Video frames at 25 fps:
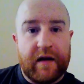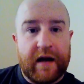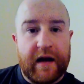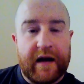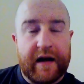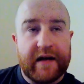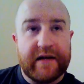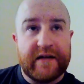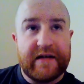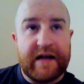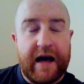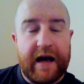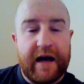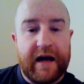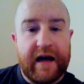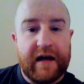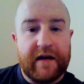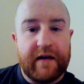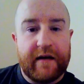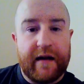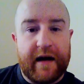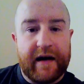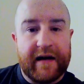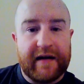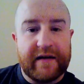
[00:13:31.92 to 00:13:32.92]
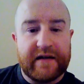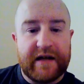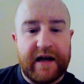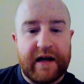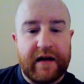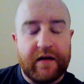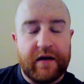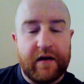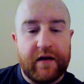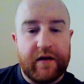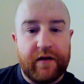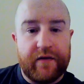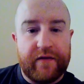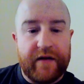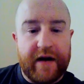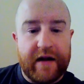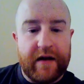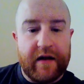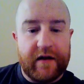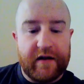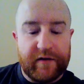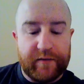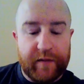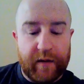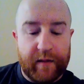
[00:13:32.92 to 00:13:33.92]
fact
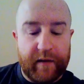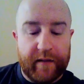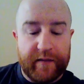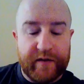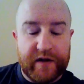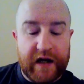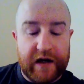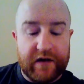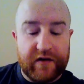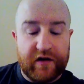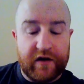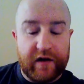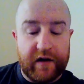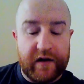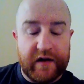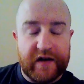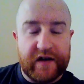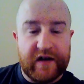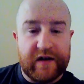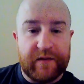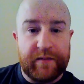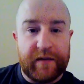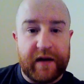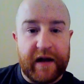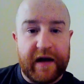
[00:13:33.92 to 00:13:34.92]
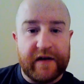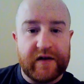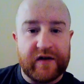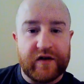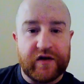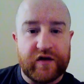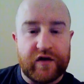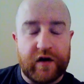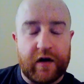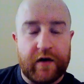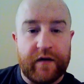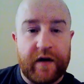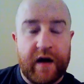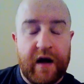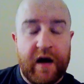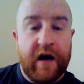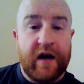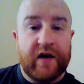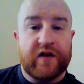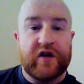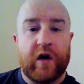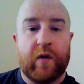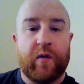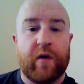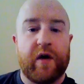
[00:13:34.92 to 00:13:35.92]
that this public protection unit's in place and stuff,
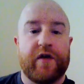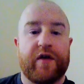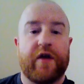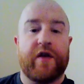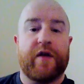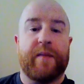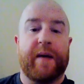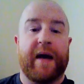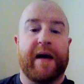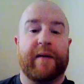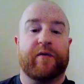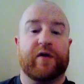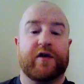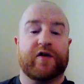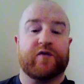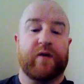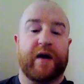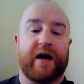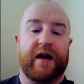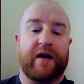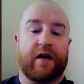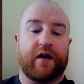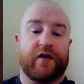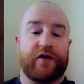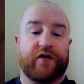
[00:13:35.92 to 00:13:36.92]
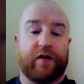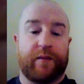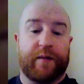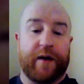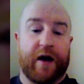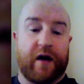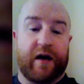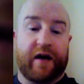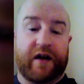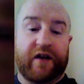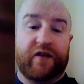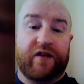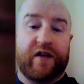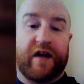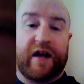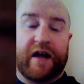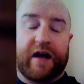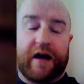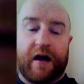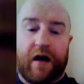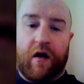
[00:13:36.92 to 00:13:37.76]
it's not worth it, the paper it's written on, to be honest.